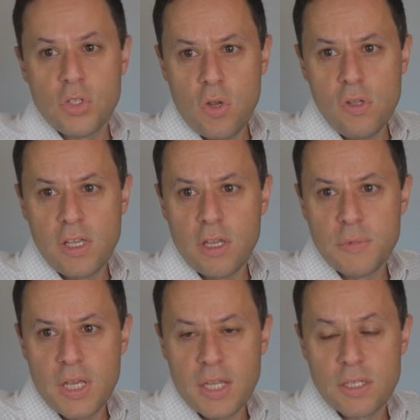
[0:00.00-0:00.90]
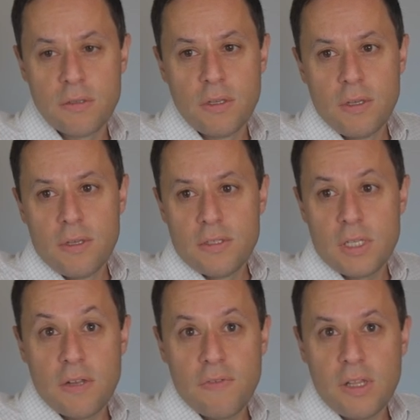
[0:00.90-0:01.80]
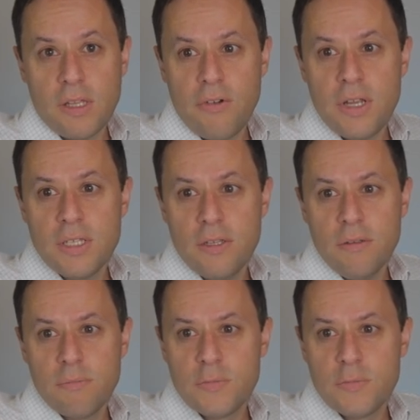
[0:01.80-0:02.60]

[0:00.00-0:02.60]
total income tax significantly greater,